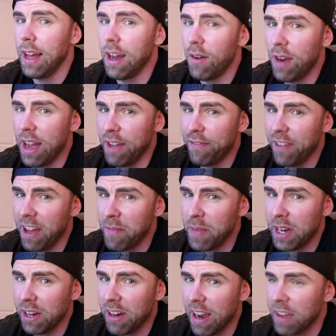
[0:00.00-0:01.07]
Alright, 5
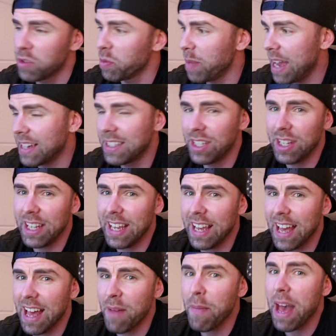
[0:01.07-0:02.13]
minute crafts. We're back to the
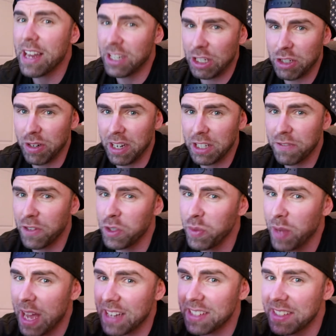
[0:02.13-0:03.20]
magic tricks. First,
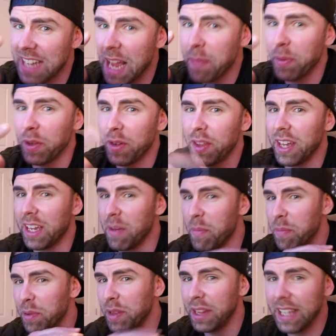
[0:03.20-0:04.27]
we had a stapler that
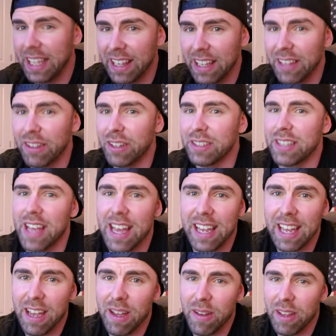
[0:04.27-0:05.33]
completely looked
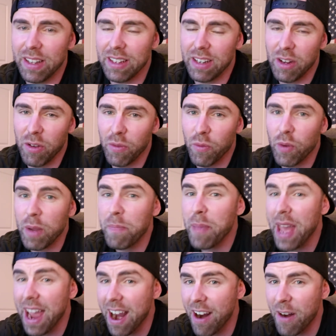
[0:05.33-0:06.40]
like it, you know,
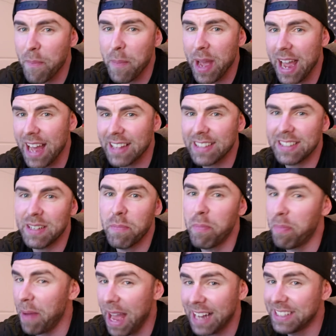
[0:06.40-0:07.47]
repaired pants to
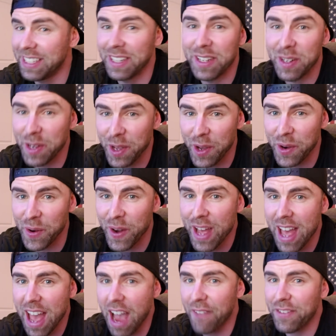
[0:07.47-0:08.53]
back to new
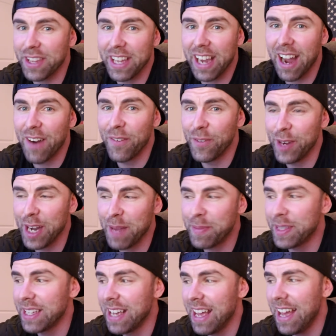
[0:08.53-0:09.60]
after they got ripped.